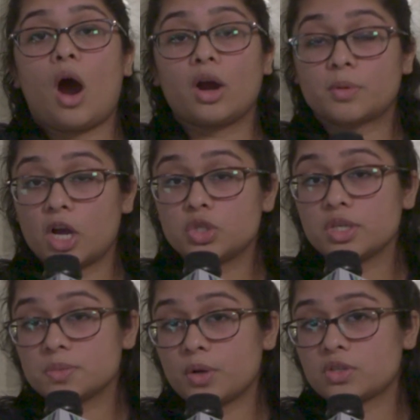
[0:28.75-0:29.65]
Our
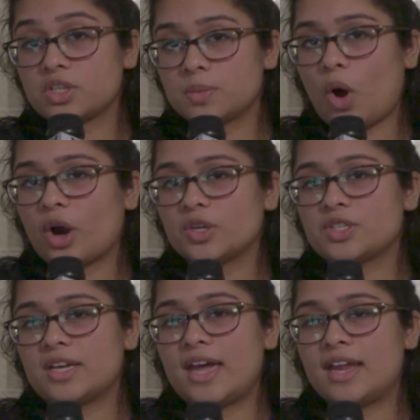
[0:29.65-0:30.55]
country is built on
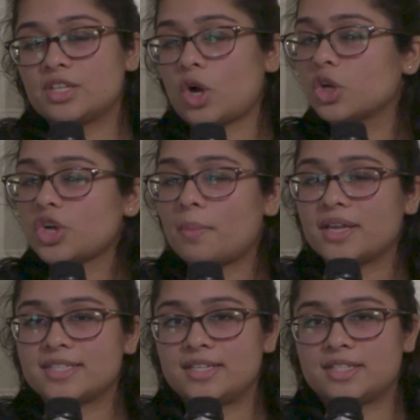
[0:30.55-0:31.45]
democracy, and it's our job
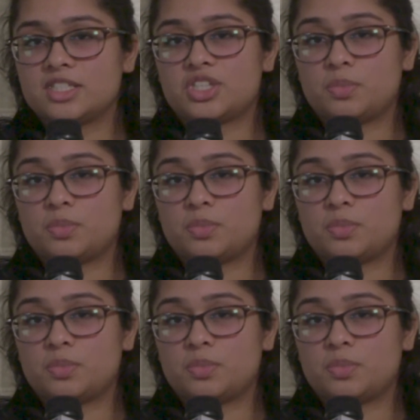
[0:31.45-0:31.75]
as citizens